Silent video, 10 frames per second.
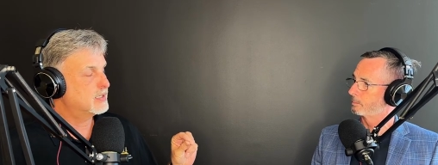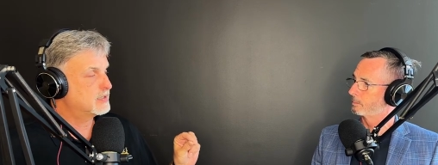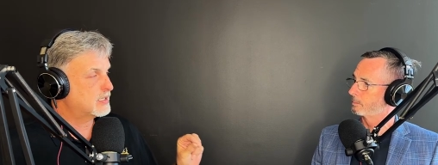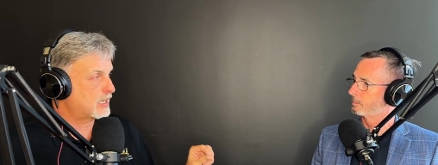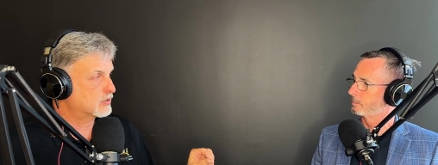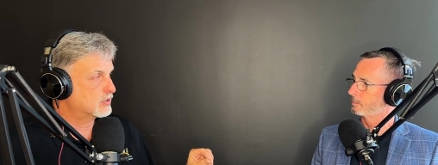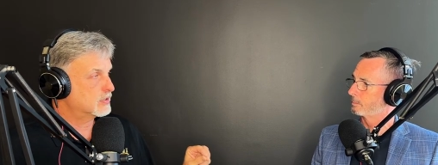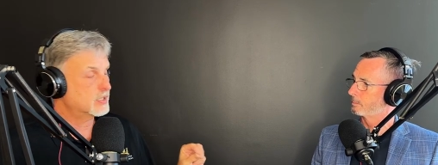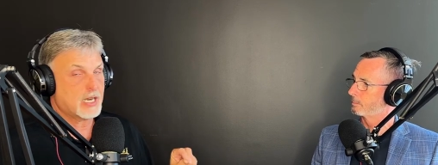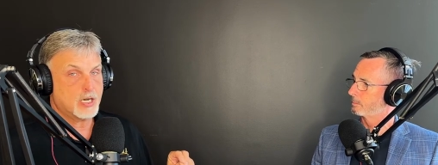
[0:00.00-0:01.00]
Speaker 1: doctor, the
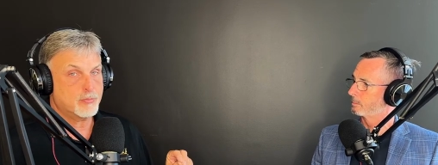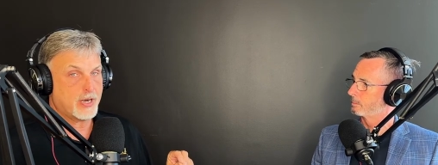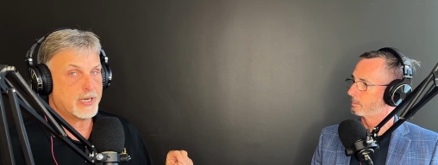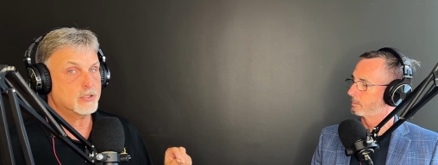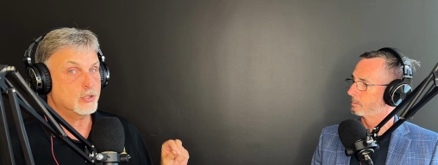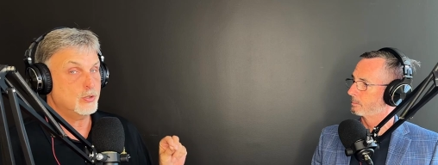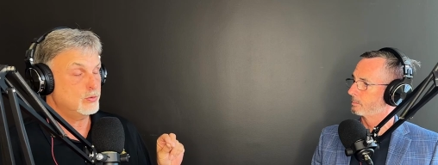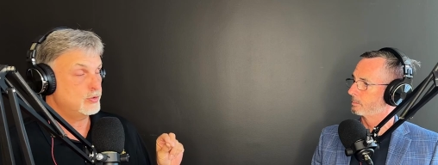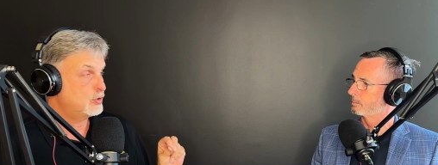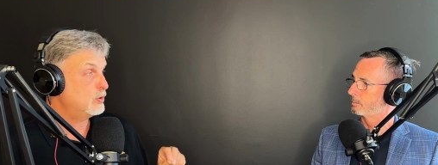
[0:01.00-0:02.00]
chiropractor
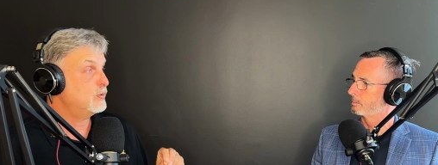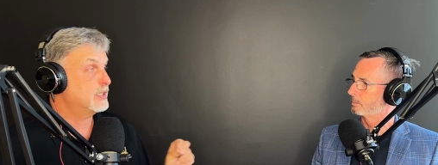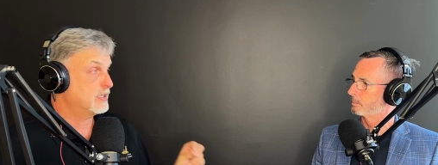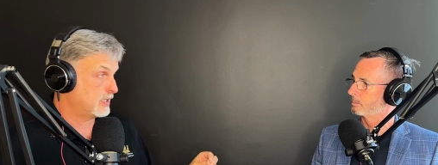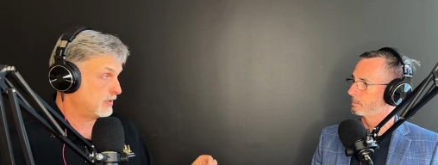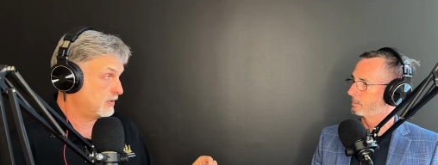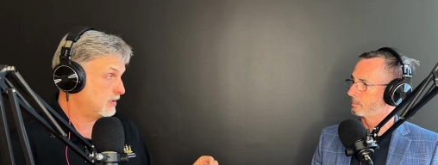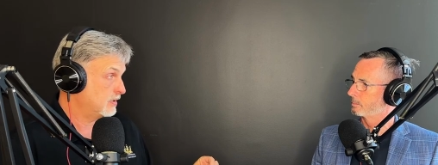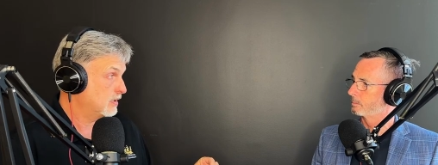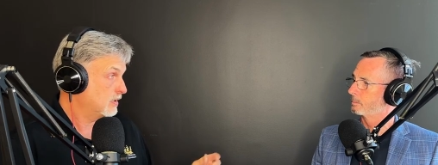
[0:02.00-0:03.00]
who's doing this,
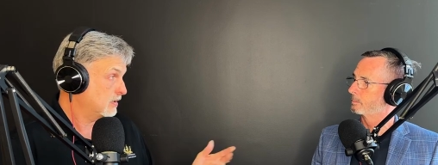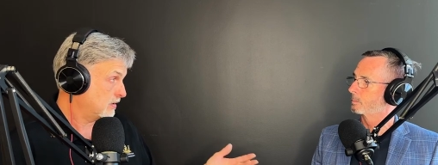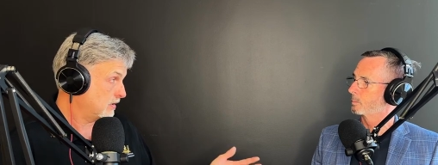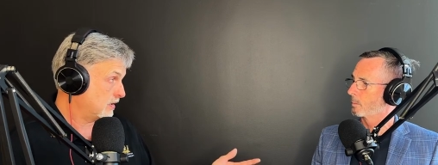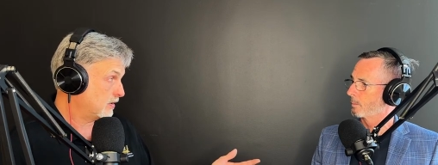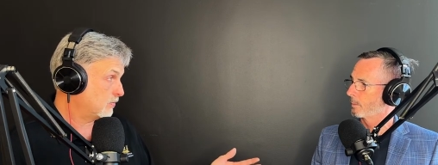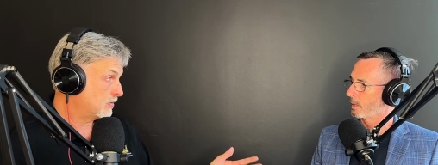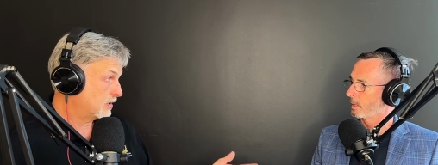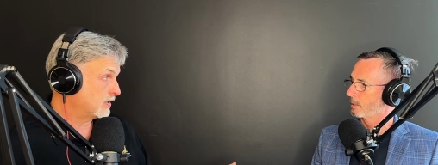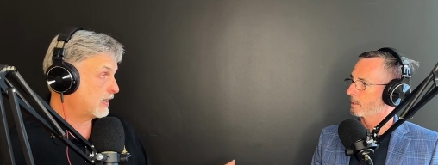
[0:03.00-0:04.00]
the, the,
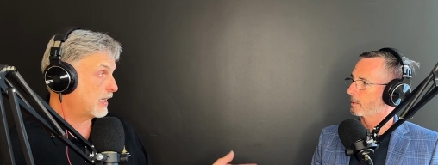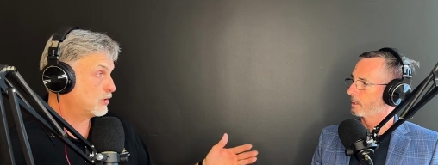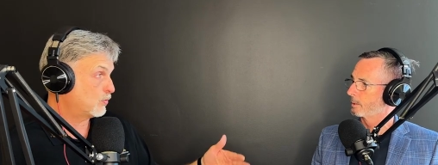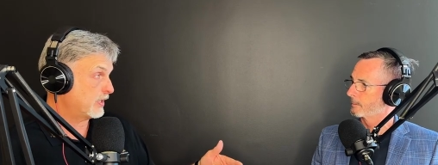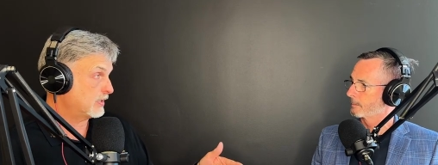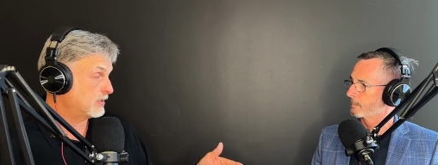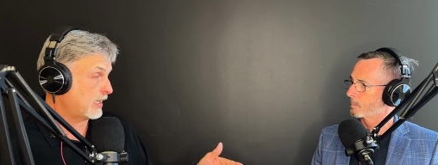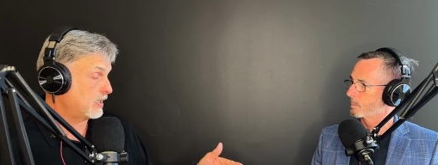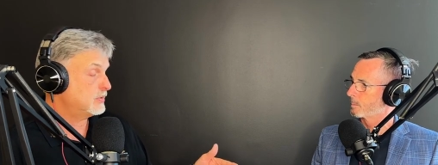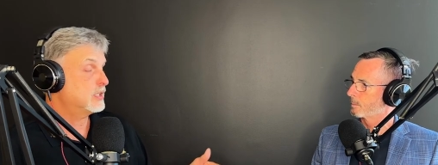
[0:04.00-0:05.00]
the exams and
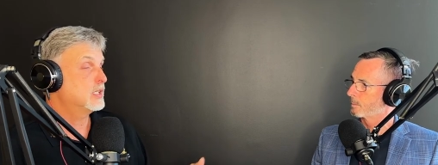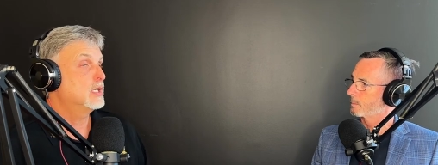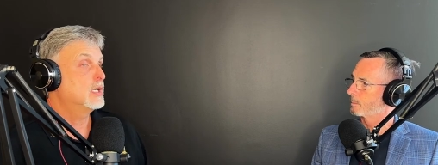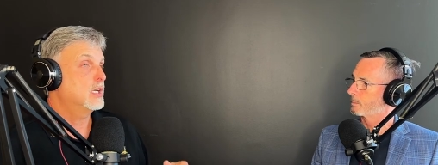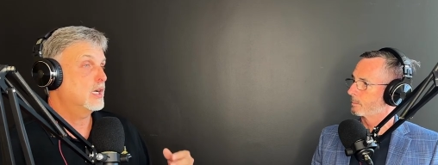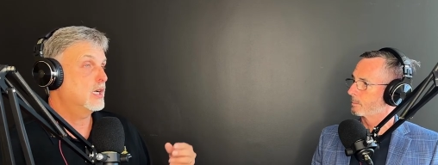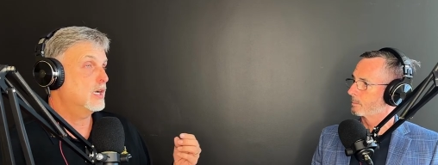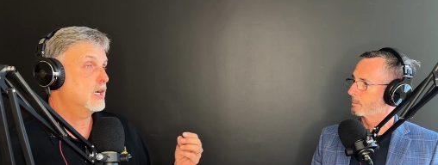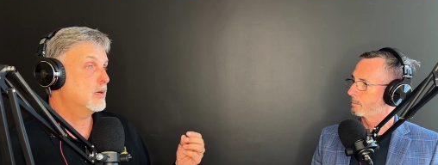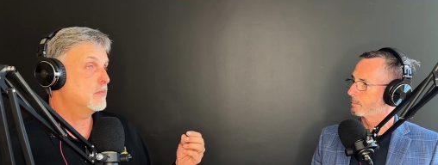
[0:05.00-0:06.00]
re-exams,
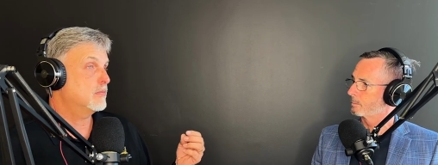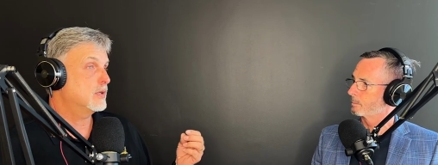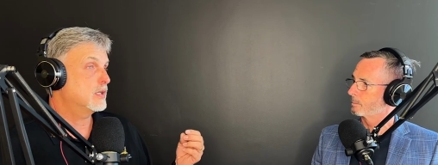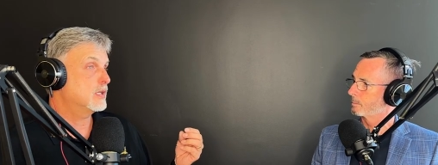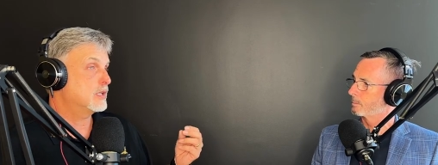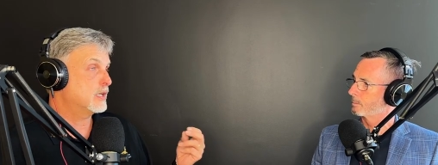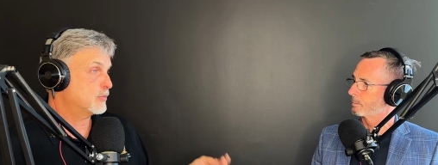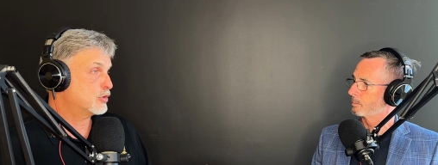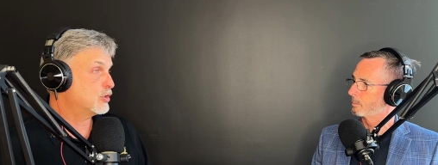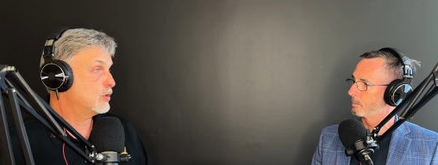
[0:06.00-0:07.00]
Um, number
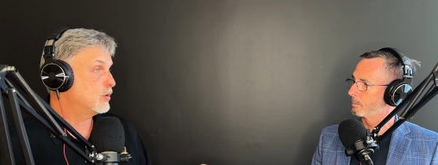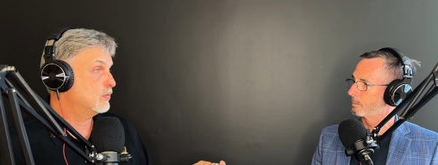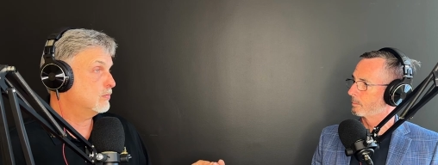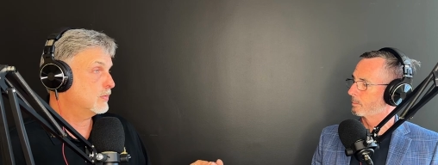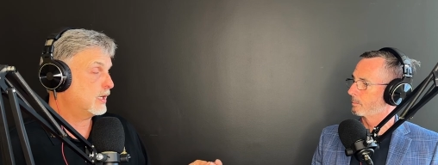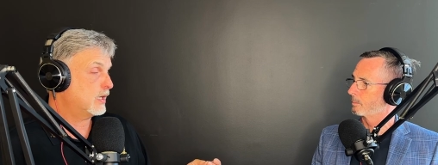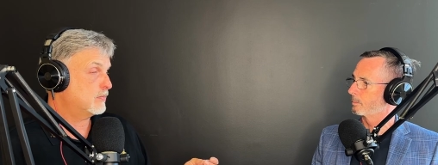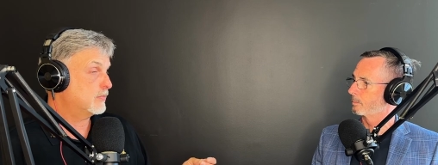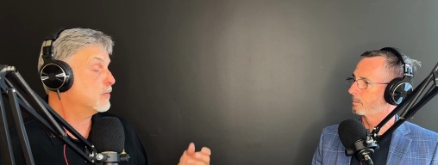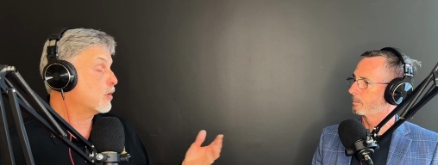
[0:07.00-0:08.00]
two, uh,
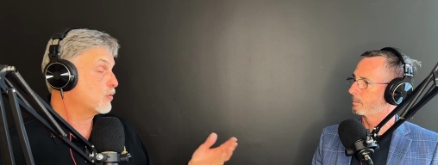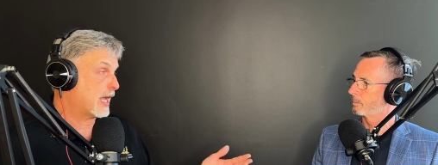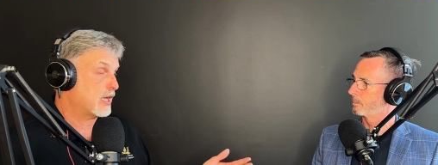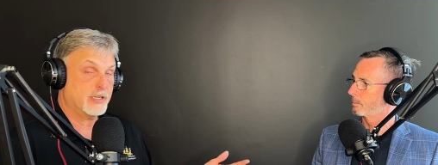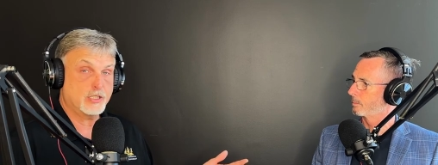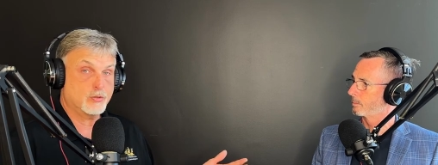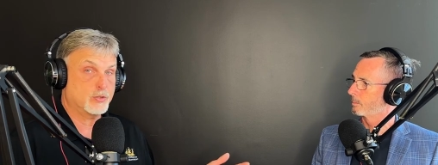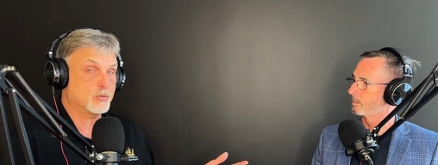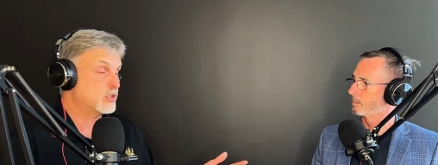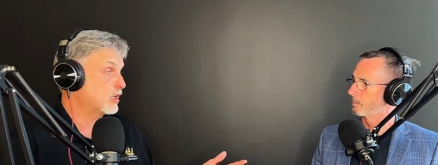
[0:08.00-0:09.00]
the modalities, which
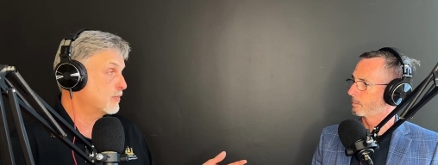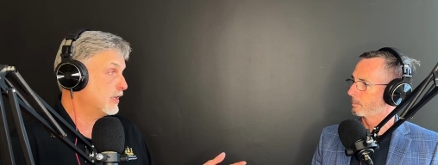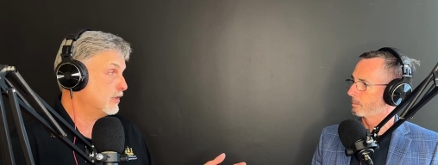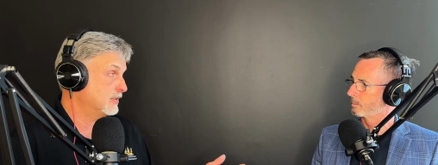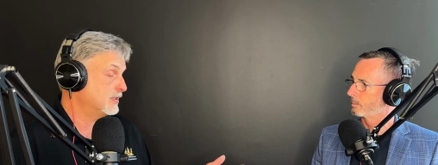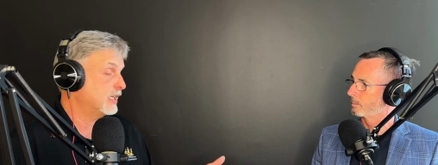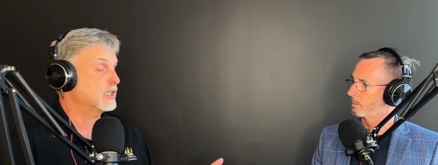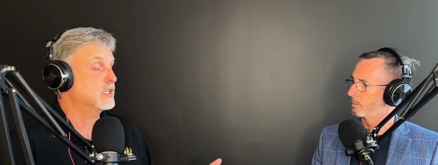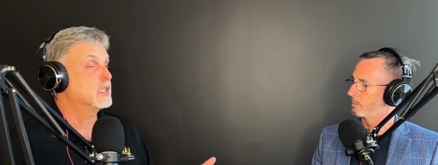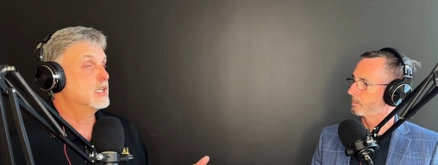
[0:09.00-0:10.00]
we'll talk about here in a
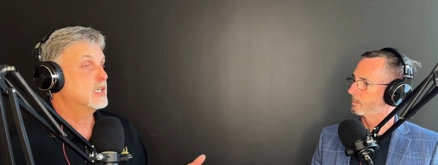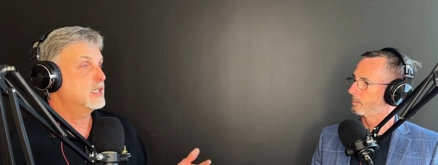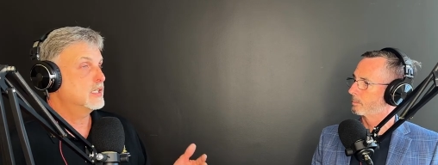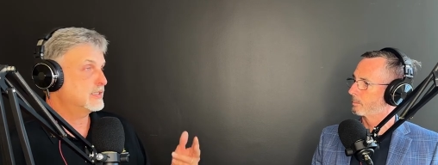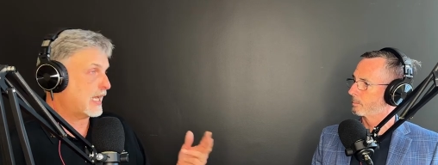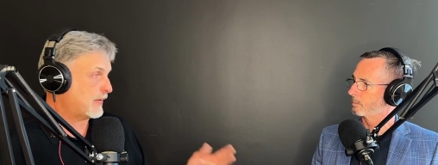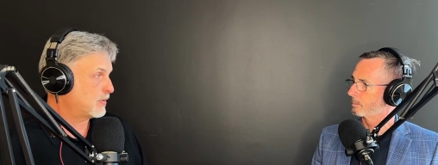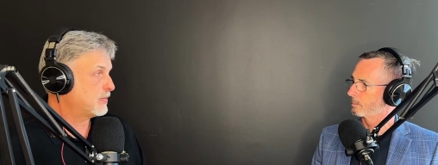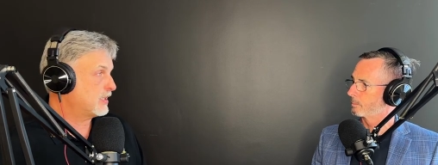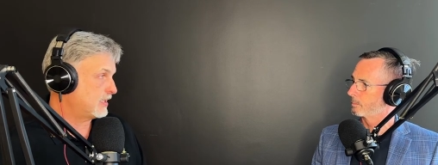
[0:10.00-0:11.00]
second. Does it have to
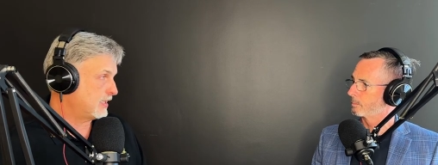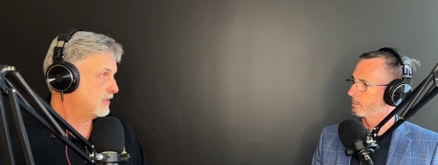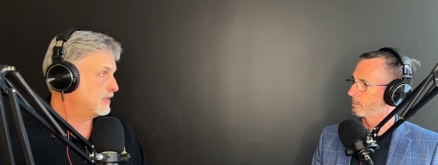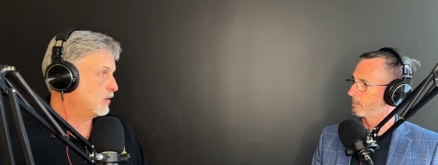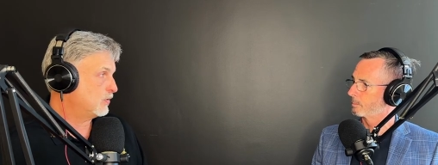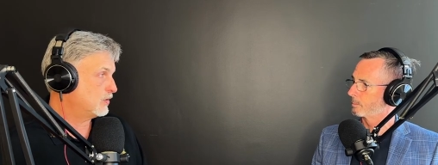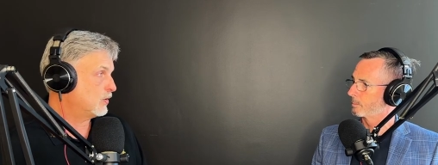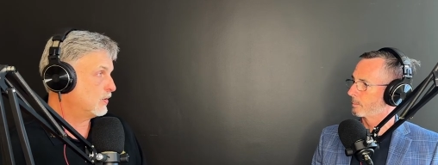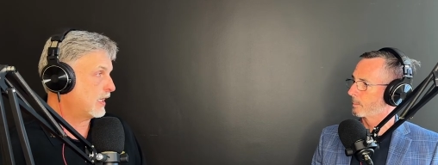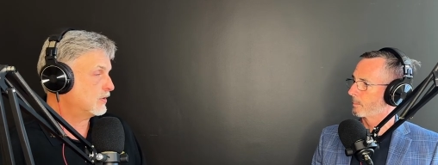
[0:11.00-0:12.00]
be the D C who's doing that?